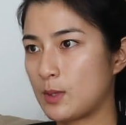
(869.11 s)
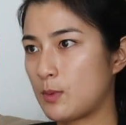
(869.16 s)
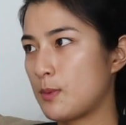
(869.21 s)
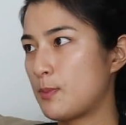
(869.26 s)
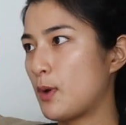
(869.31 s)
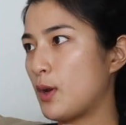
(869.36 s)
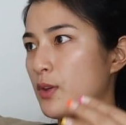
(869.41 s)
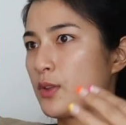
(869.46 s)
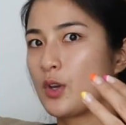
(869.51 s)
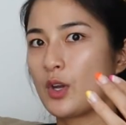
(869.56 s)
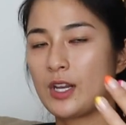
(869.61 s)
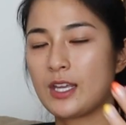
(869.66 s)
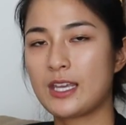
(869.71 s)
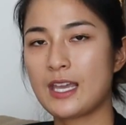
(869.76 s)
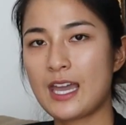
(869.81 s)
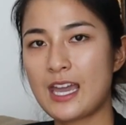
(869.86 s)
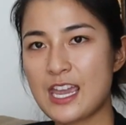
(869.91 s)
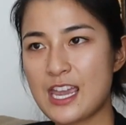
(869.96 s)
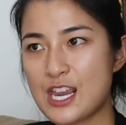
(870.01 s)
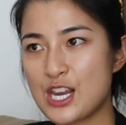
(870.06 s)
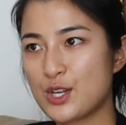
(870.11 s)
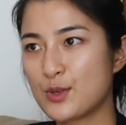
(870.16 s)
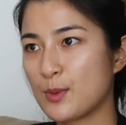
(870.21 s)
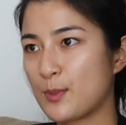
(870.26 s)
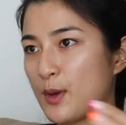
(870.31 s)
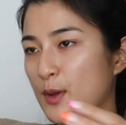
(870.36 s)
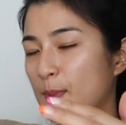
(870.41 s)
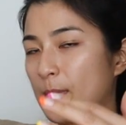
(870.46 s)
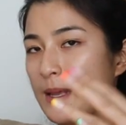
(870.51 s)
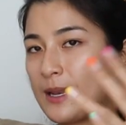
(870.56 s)
Like, we both got engaged, we're
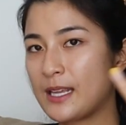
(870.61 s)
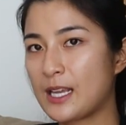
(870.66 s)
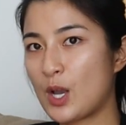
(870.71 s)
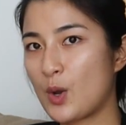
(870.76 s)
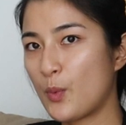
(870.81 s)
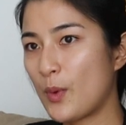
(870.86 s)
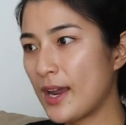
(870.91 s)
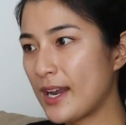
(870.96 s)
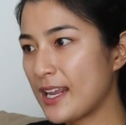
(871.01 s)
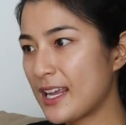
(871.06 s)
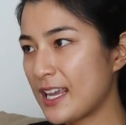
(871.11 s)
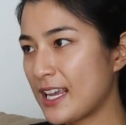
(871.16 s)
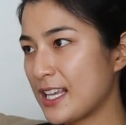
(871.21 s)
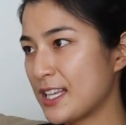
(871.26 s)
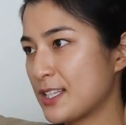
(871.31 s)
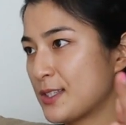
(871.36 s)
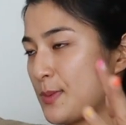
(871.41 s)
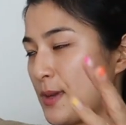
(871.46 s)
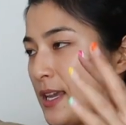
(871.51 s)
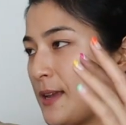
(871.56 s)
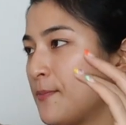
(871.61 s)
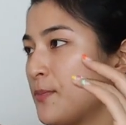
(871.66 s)
both planning our weddings.